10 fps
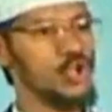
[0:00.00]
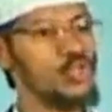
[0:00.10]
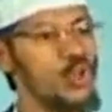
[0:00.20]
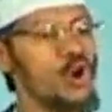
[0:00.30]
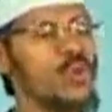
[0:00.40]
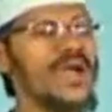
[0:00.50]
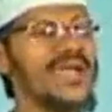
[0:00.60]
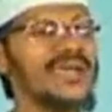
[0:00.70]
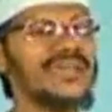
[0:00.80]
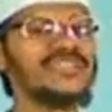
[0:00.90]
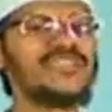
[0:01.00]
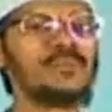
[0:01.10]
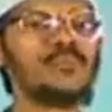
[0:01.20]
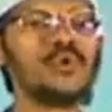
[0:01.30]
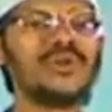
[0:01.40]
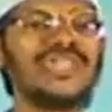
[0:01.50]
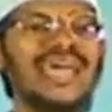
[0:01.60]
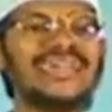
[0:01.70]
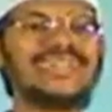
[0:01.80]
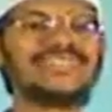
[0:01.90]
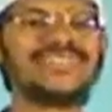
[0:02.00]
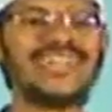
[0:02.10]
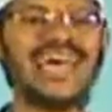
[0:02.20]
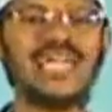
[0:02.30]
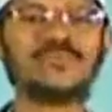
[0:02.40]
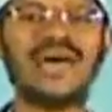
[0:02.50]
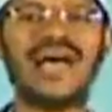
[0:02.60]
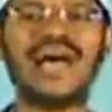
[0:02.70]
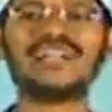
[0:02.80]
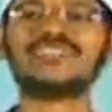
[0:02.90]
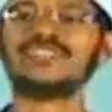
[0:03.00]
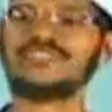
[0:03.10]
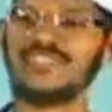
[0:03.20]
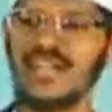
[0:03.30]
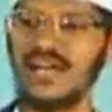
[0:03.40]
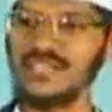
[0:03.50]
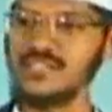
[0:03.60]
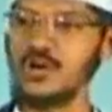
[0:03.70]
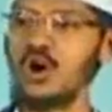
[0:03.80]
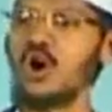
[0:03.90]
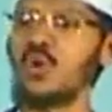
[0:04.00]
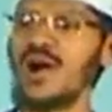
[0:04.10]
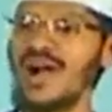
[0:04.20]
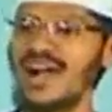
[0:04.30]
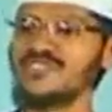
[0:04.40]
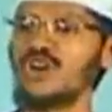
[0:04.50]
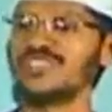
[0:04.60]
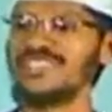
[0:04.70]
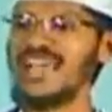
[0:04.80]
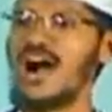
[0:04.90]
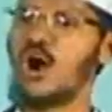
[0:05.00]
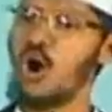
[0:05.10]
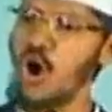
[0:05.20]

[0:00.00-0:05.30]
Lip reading: Nowhere is the moonlight described as siraj or wahaj or diya.